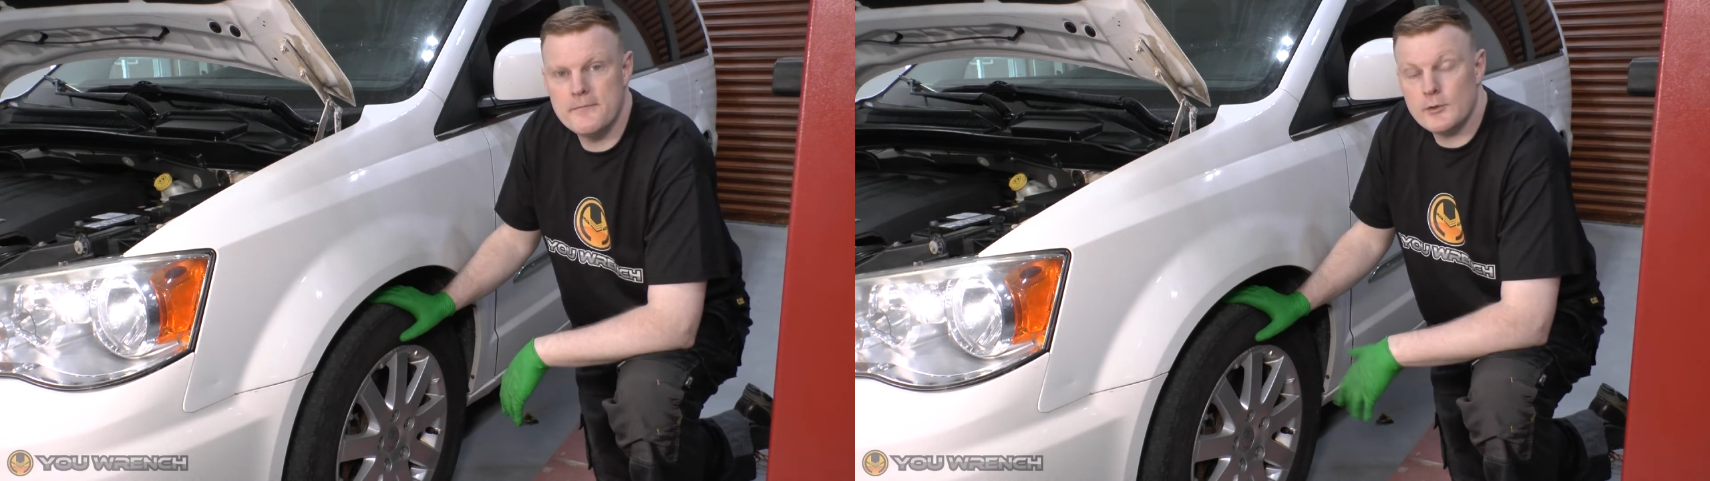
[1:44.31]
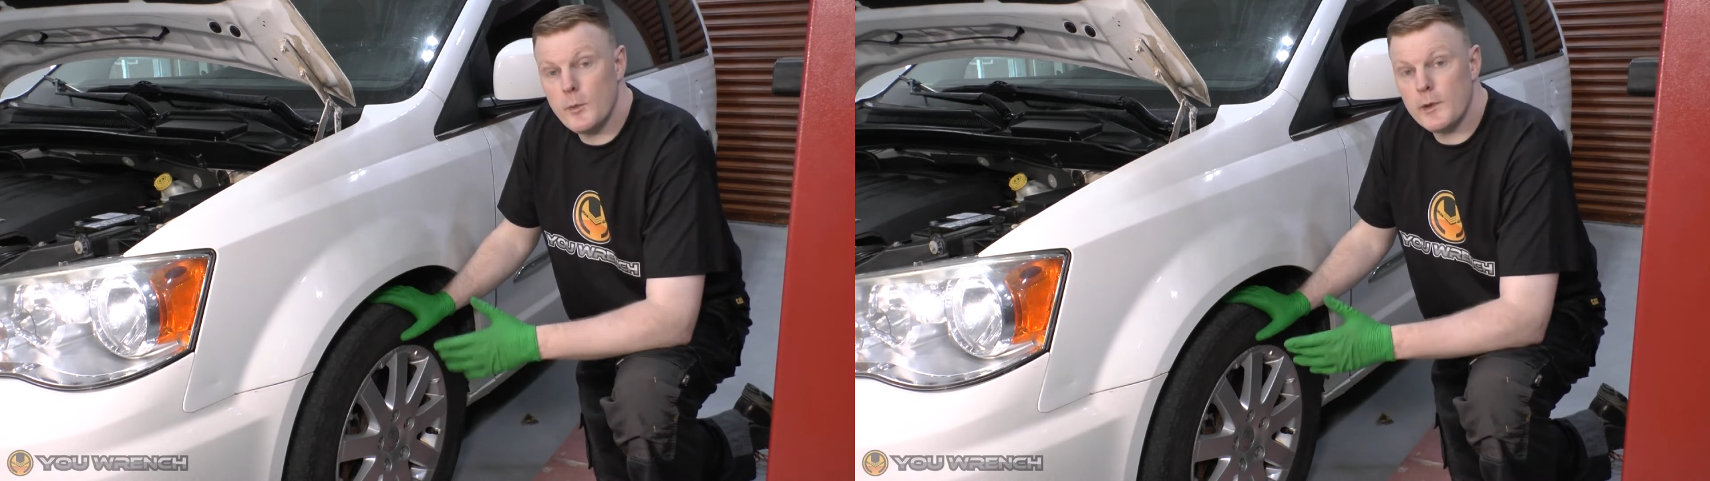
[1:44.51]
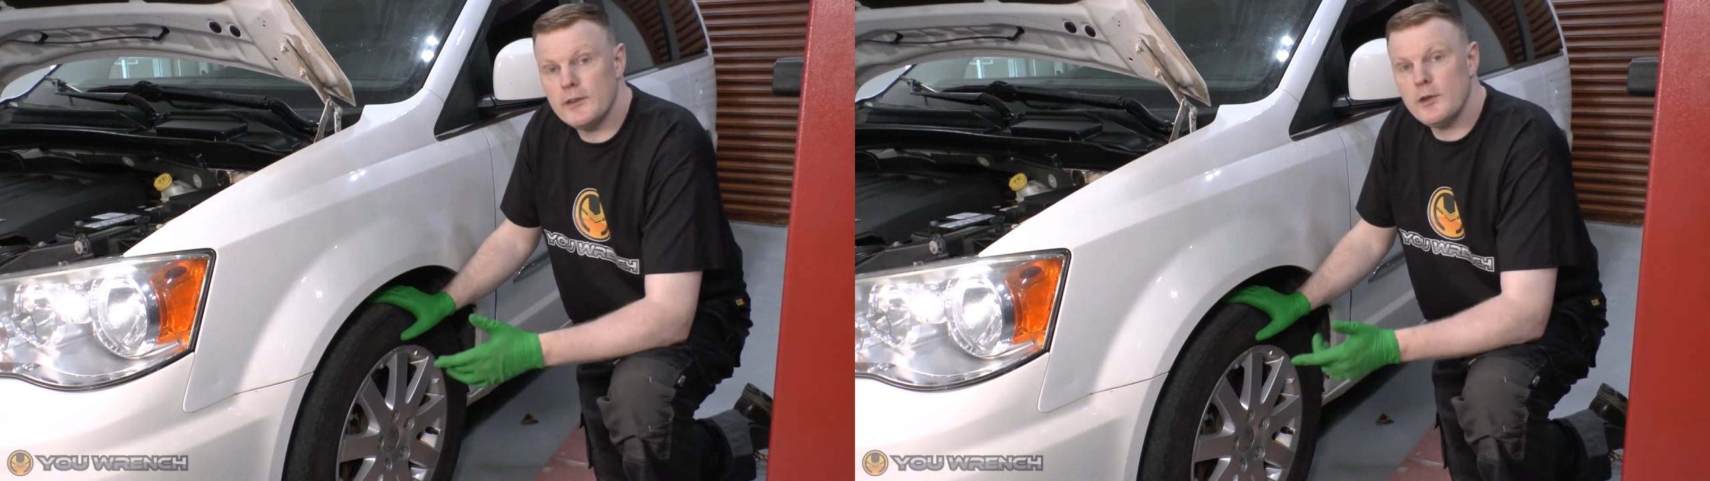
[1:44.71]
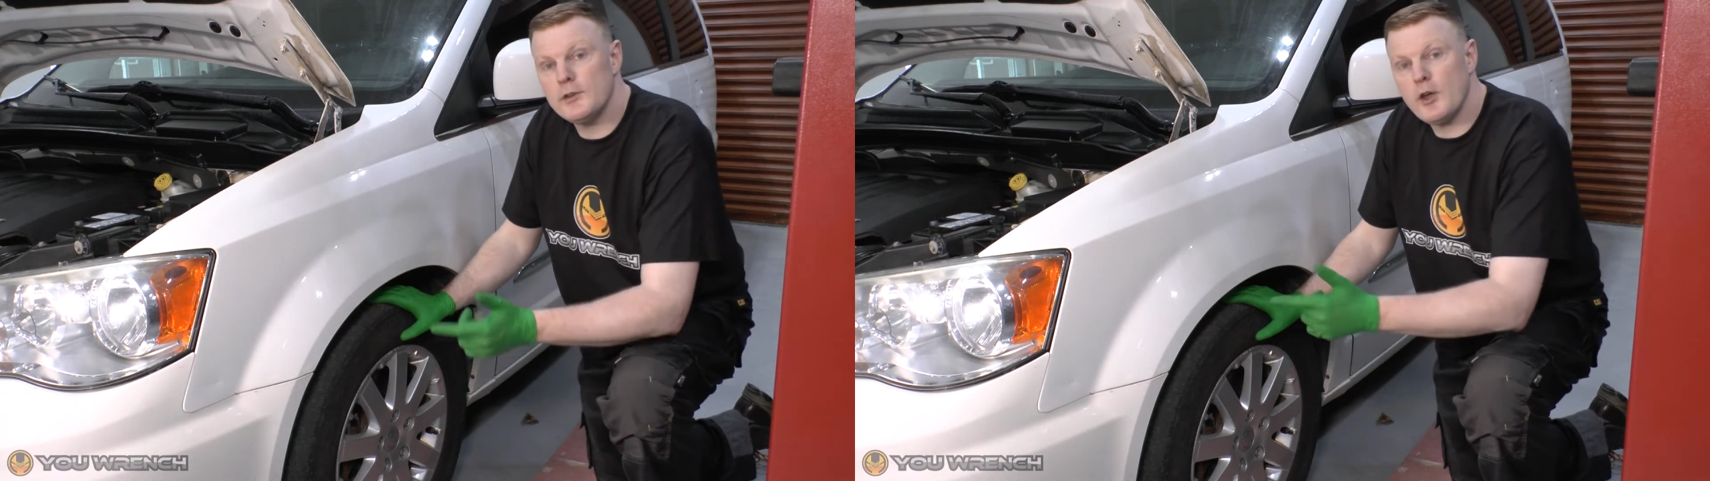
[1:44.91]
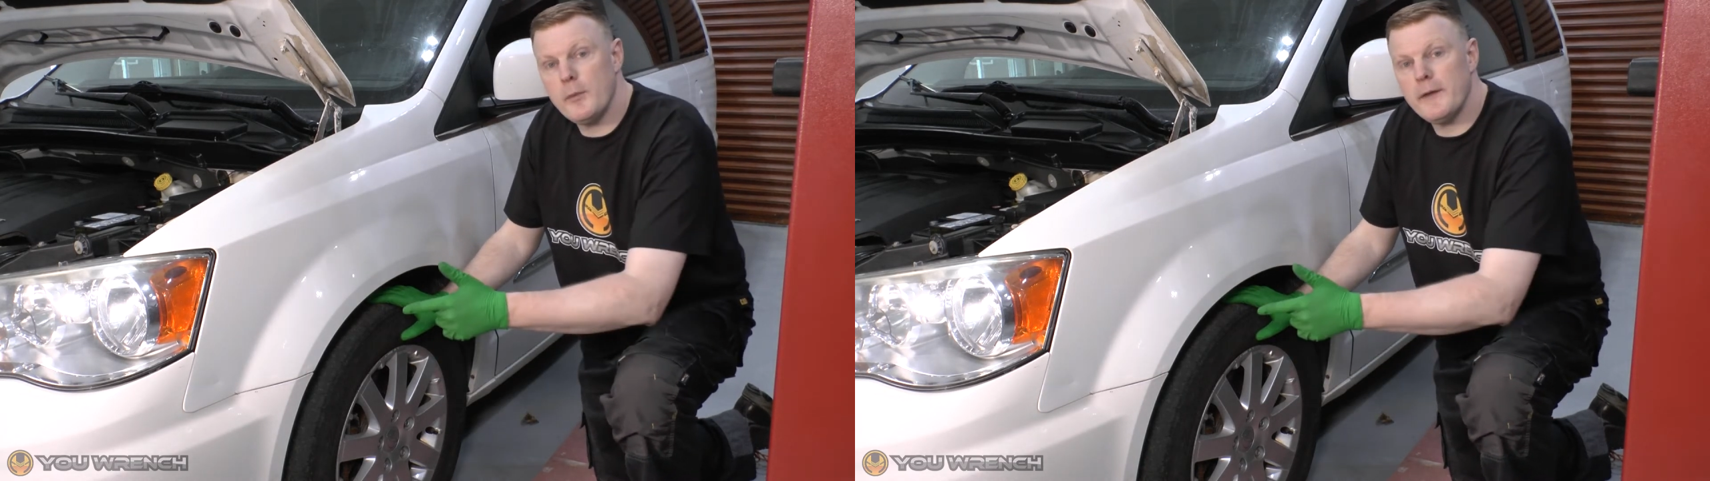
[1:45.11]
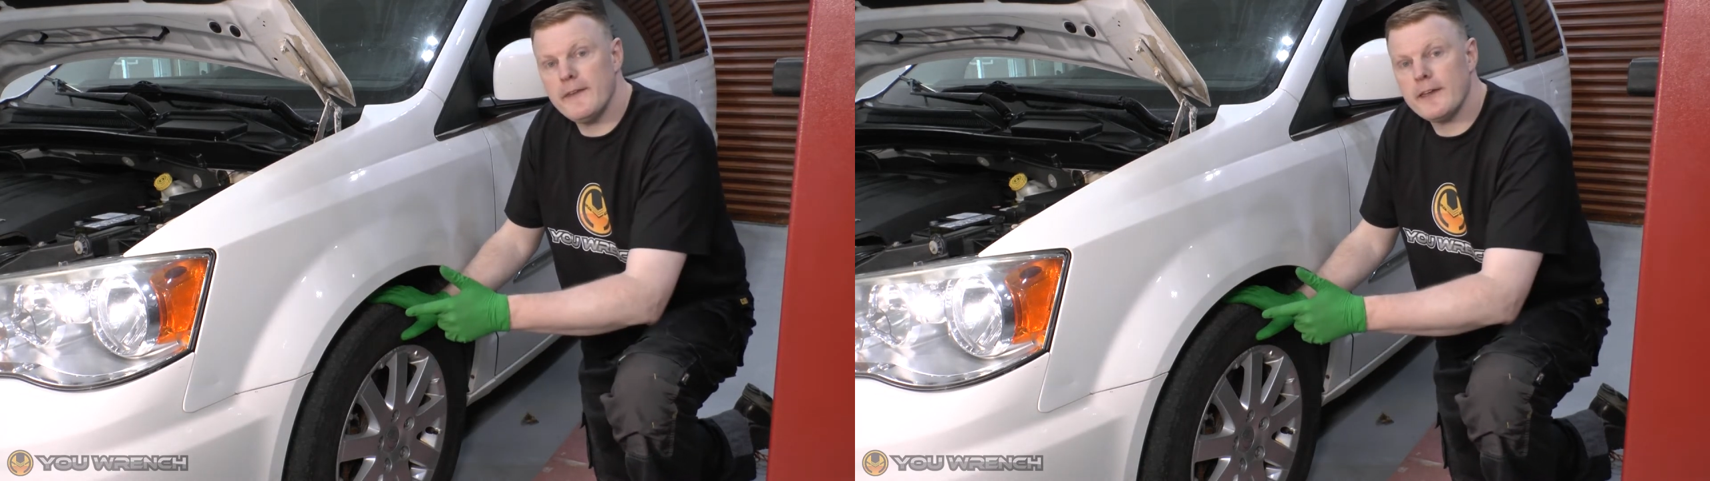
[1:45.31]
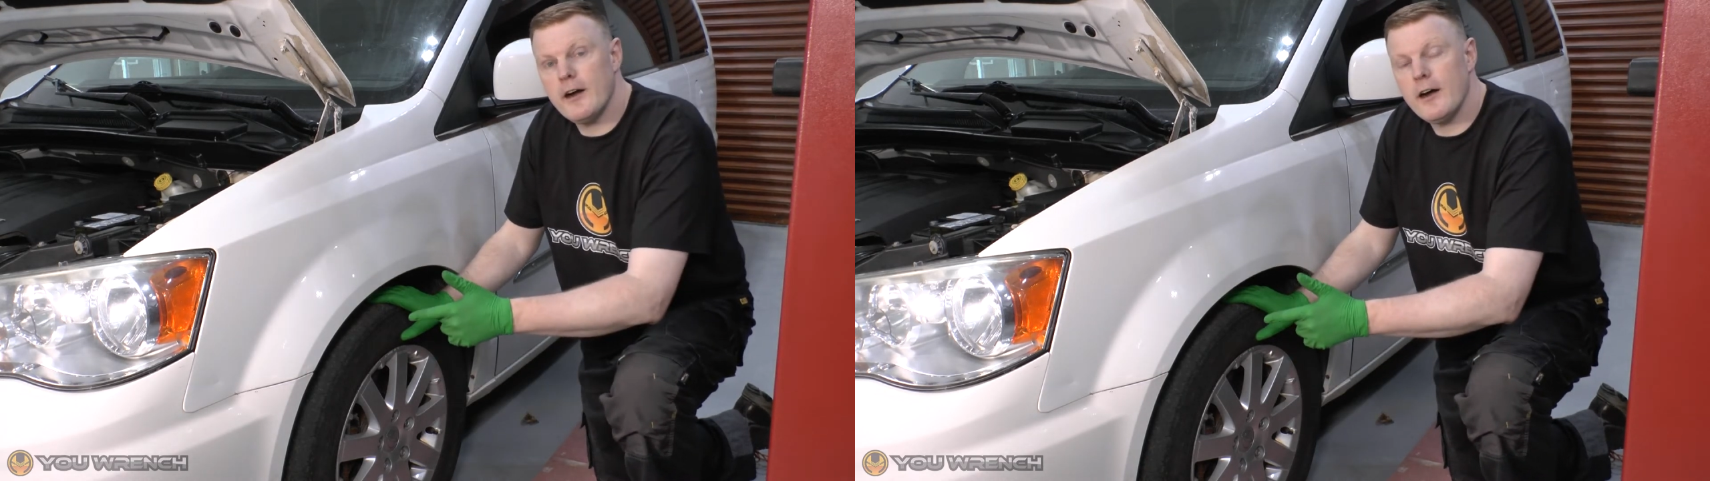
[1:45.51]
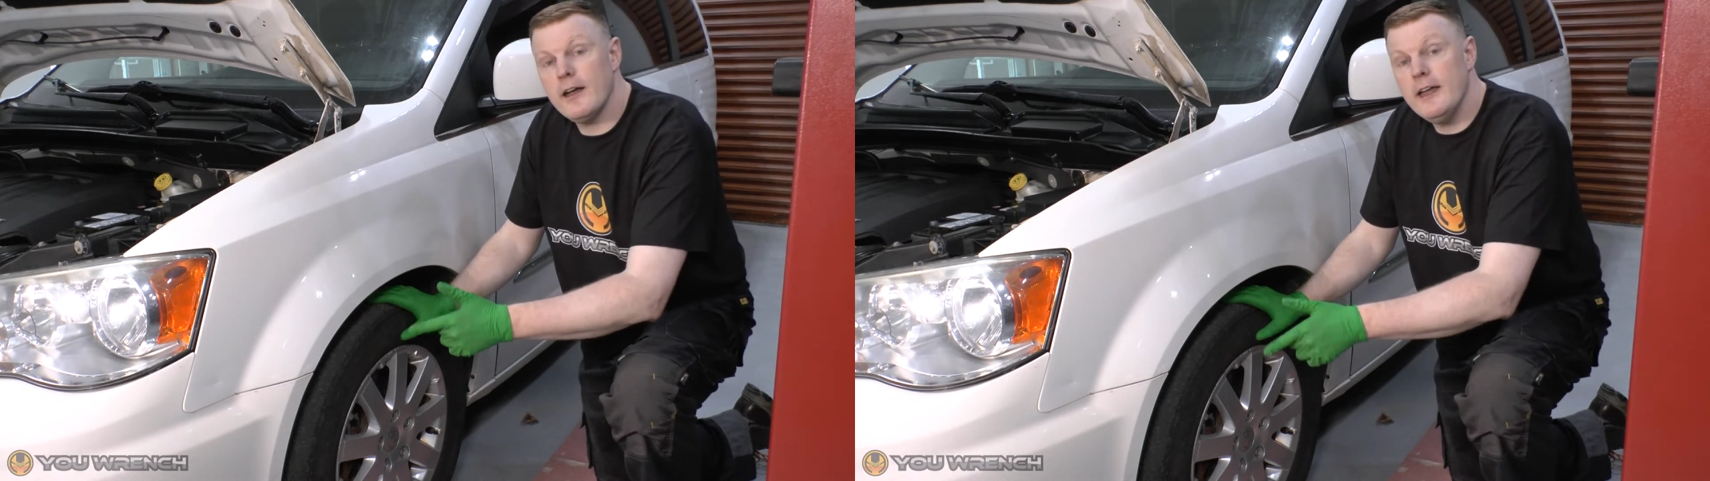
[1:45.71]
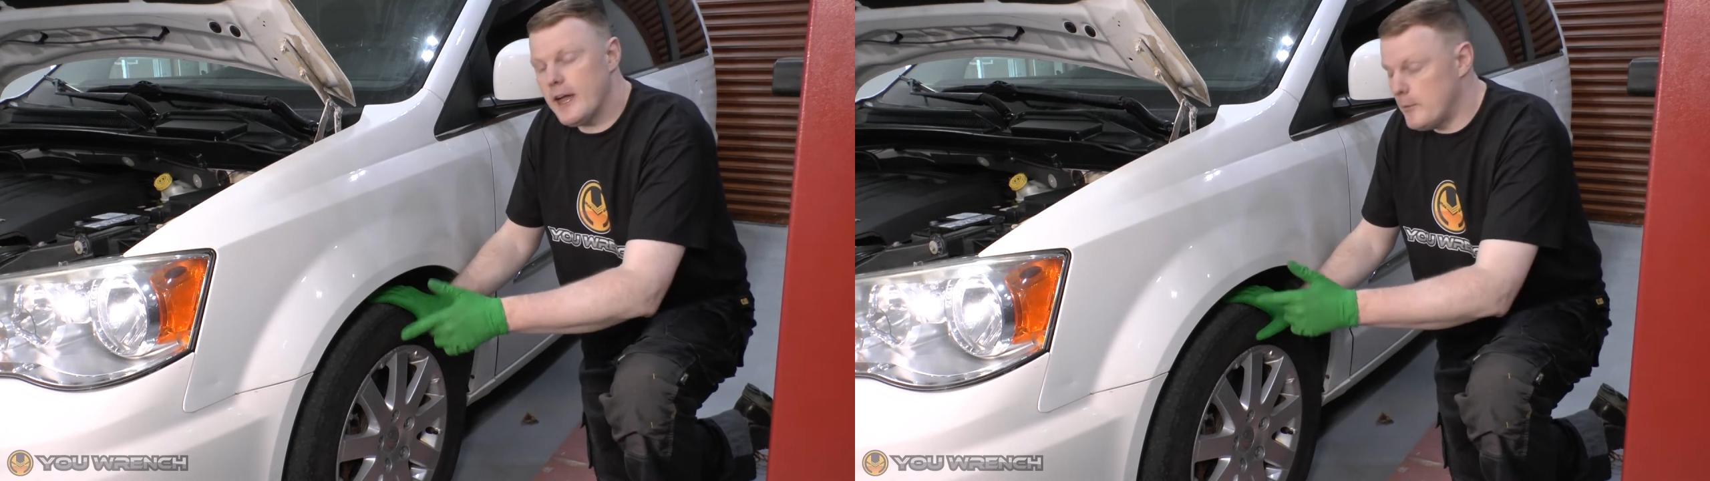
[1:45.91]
So what we're going to do is hop in the car